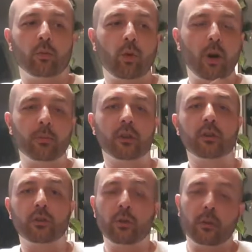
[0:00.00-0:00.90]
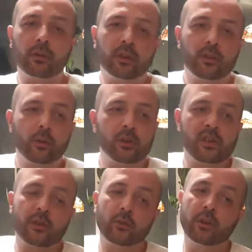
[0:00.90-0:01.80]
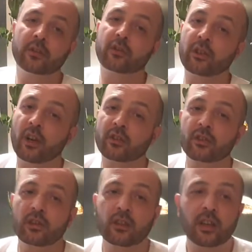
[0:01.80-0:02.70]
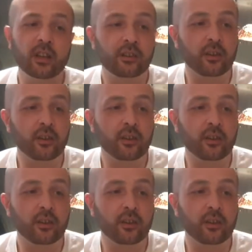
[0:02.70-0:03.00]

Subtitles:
what I'm going to do, I'm going to do a general introduction into